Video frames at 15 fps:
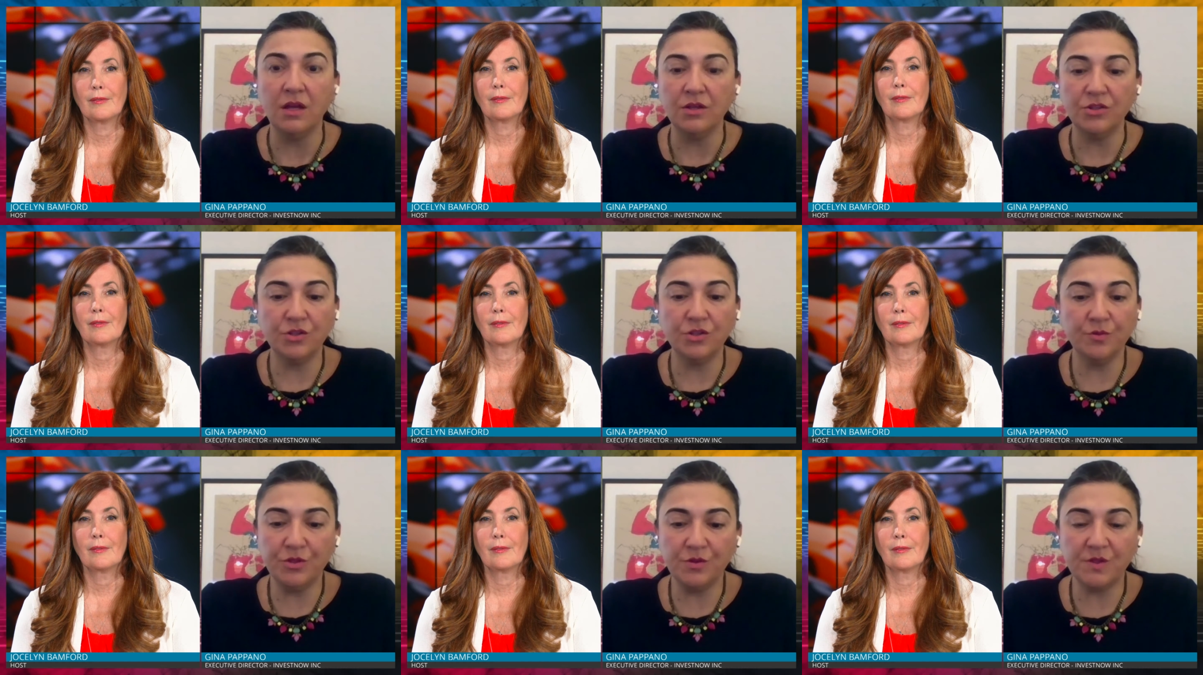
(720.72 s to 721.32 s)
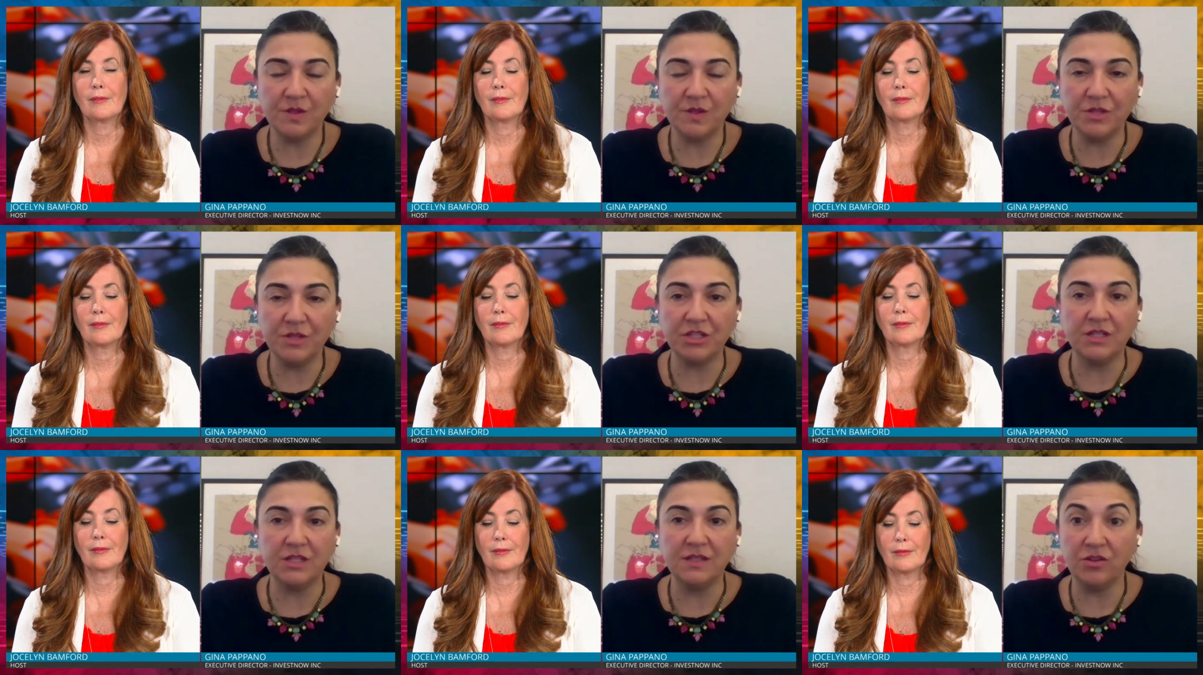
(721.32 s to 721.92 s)
Speaker 1: to reduce
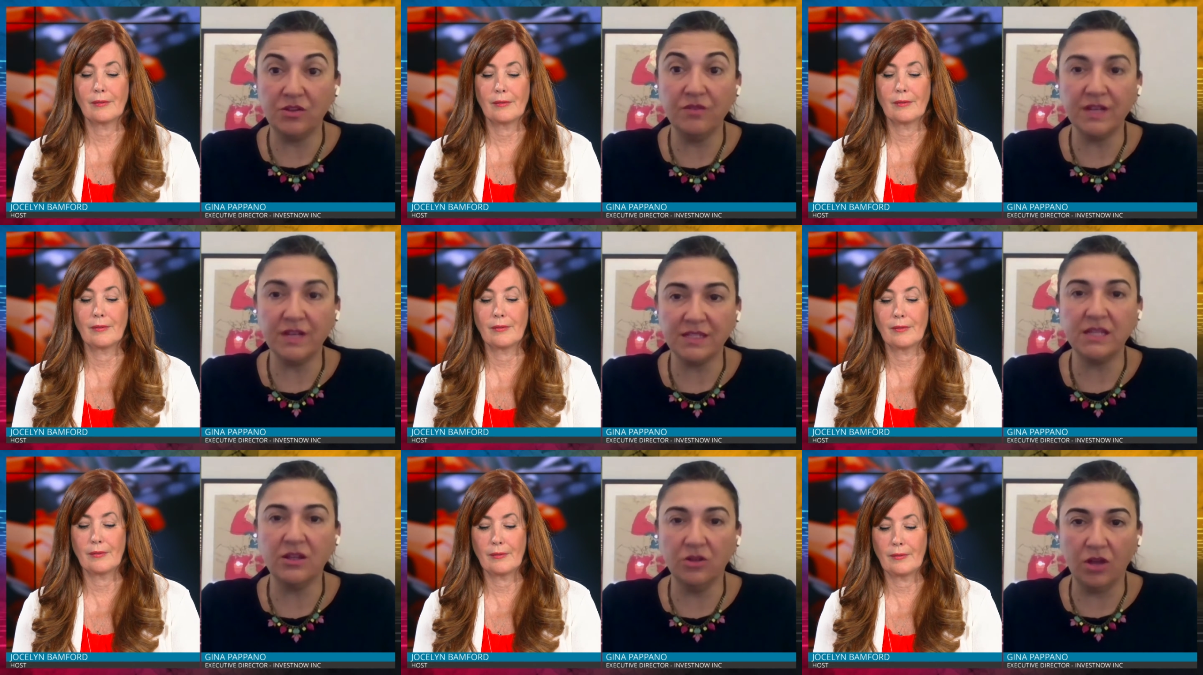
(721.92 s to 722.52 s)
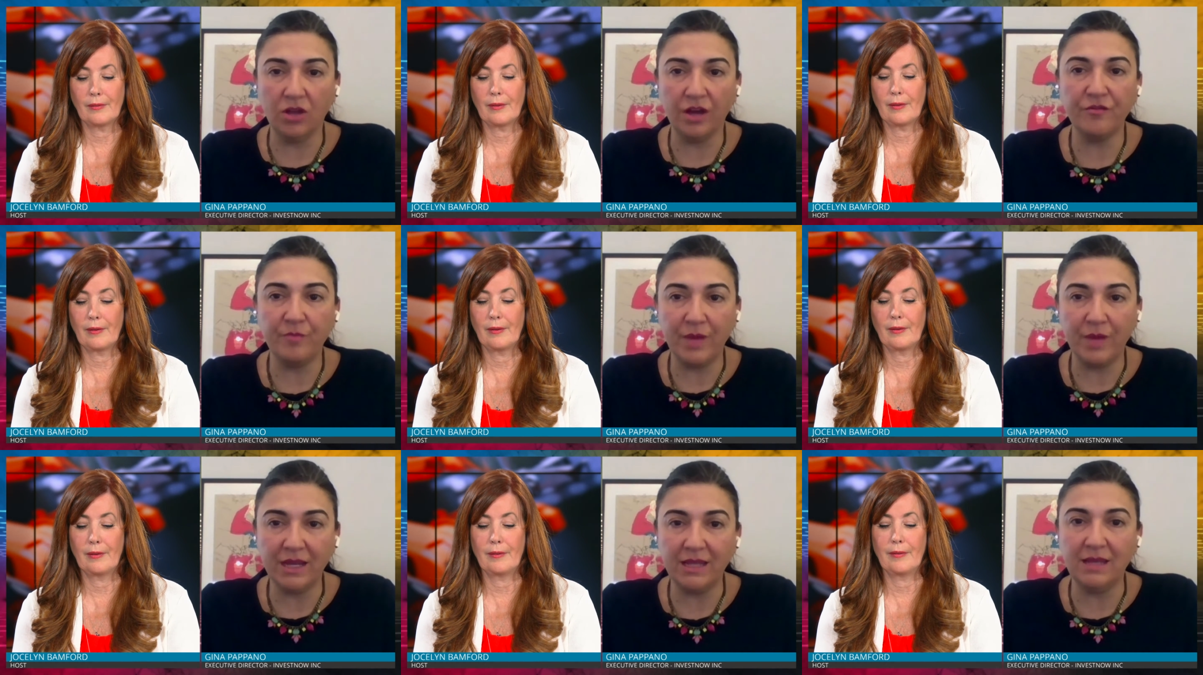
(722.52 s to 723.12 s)
emissions. They're investing a lot of
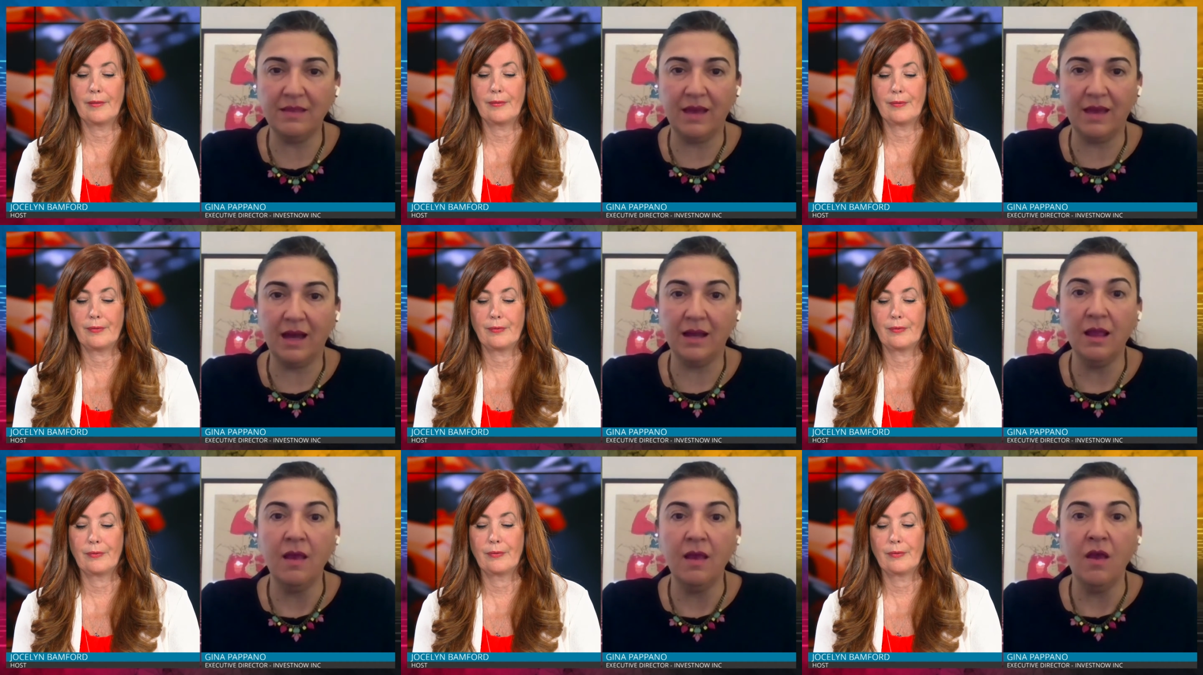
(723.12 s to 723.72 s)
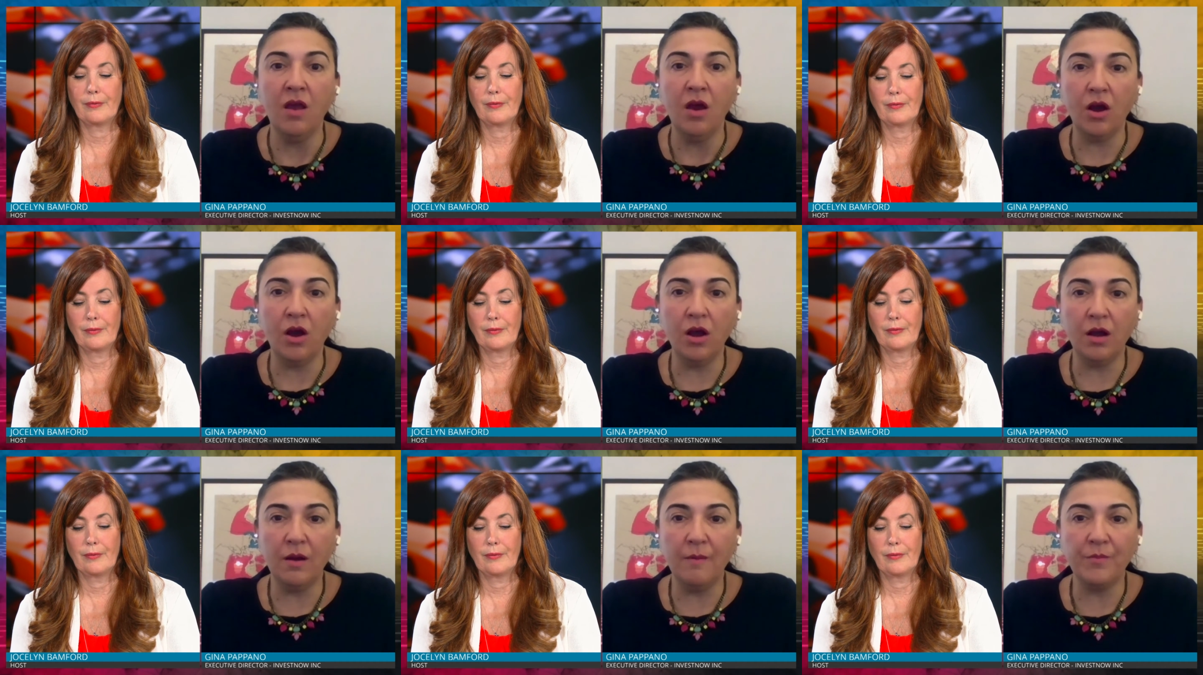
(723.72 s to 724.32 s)
money in that.
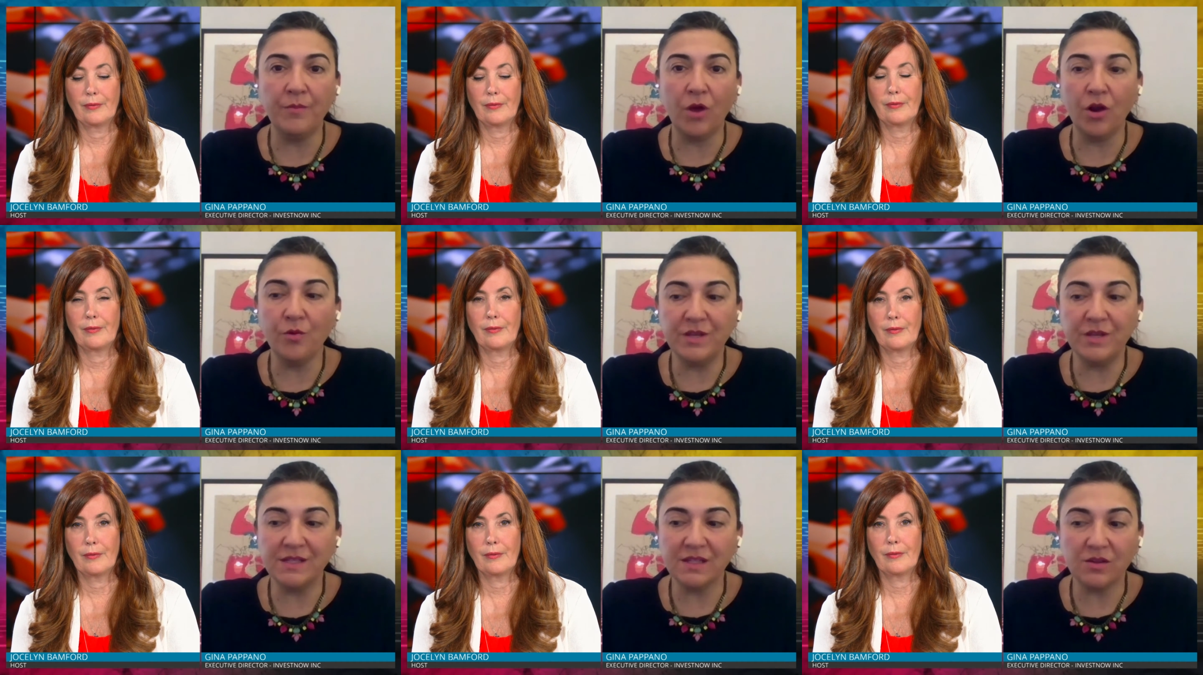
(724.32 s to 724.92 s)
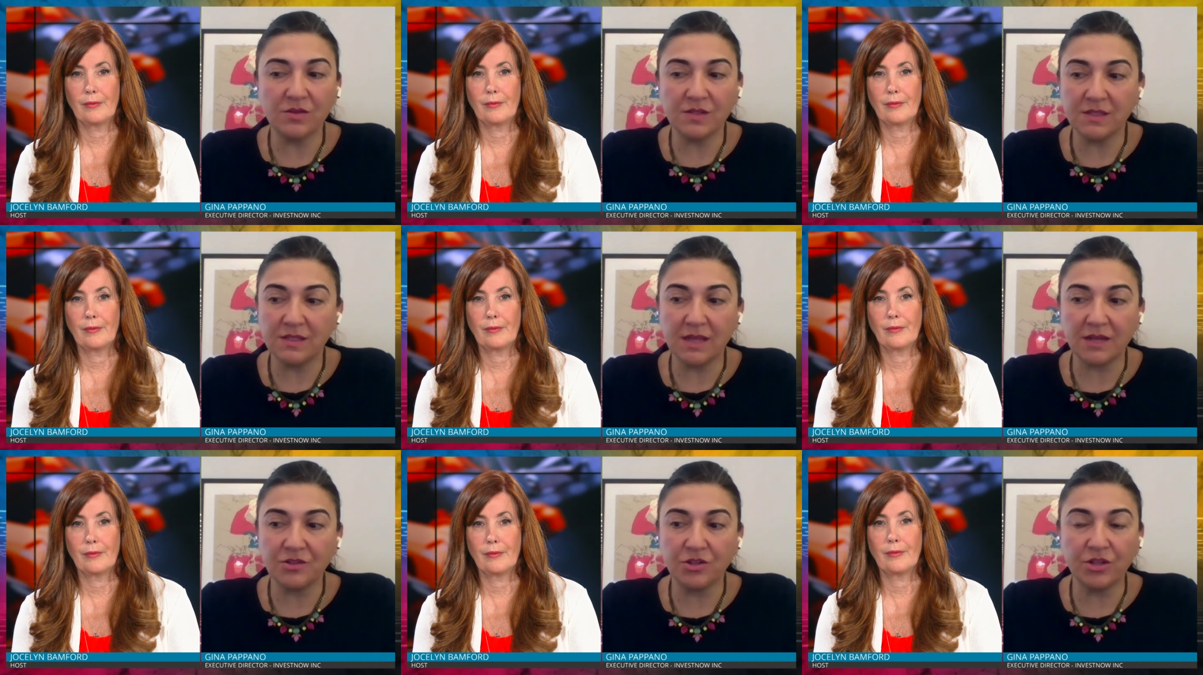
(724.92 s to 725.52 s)
Um, our resource
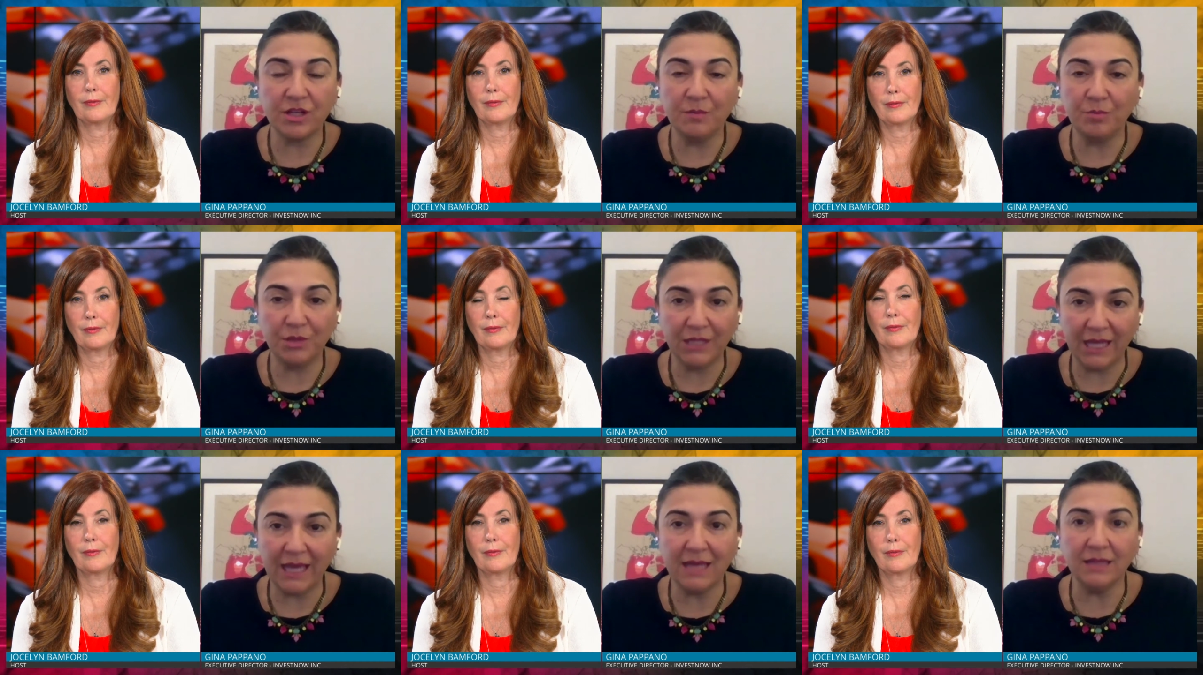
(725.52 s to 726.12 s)
sector can play a